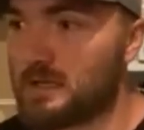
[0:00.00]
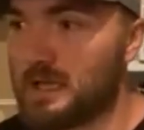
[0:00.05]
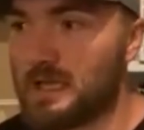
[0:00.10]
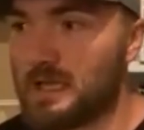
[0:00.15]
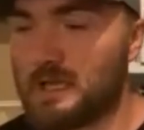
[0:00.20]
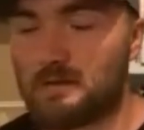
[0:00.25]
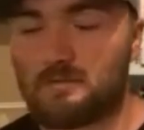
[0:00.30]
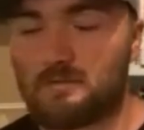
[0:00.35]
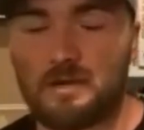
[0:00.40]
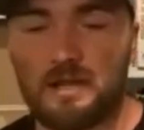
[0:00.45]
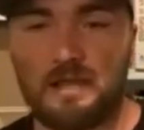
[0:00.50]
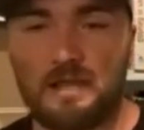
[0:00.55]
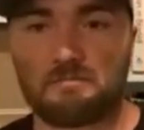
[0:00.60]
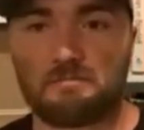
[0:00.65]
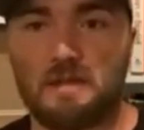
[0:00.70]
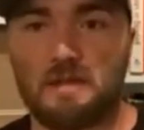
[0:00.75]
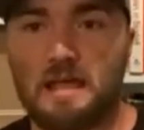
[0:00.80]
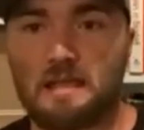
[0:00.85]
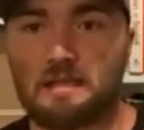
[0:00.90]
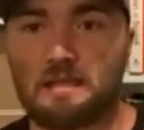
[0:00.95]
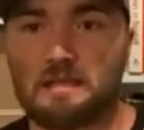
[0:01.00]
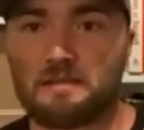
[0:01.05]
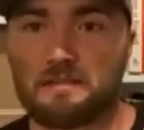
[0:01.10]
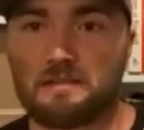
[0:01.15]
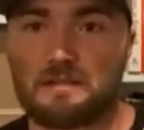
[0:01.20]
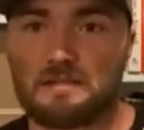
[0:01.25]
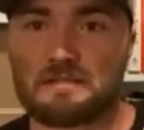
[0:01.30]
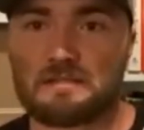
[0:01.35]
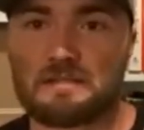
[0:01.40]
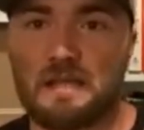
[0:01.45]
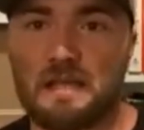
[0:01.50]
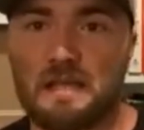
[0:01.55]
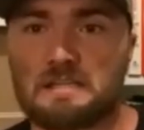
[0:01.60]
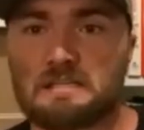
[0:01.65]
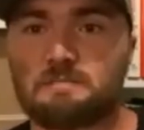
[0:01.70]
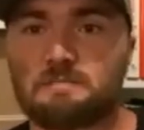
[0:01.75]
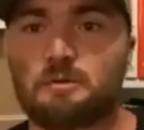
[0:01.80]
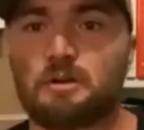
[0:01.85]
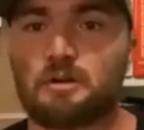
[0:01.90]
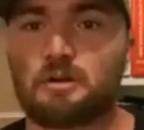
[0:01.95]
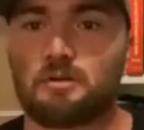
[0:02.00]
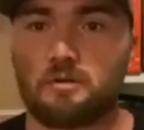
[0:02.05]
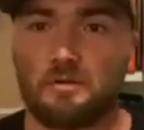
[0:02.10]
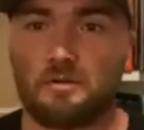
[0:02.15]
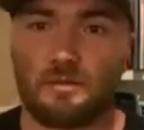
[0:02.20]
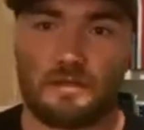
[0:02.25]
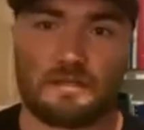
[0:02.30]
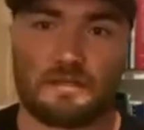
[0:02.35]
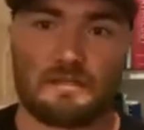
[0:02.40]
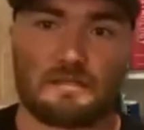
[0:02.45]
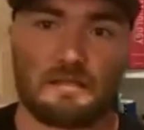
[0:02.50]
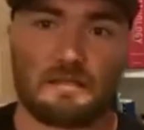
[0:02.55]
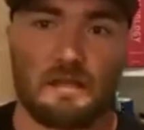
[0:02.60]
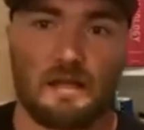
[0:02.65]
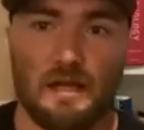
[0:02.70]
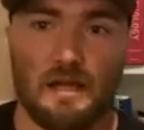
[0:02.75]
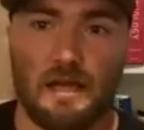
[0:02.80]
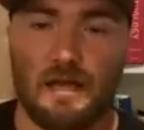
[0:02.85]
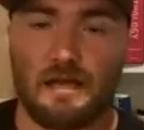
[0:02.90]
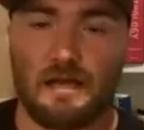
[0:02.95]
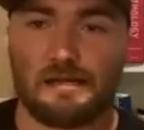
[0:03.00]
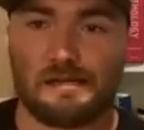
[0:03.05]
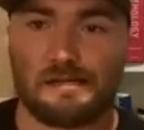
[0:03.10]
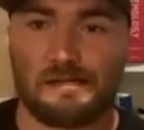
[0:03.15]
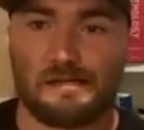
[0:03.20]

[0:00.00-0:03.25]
hey what i read in this textbook or this uh,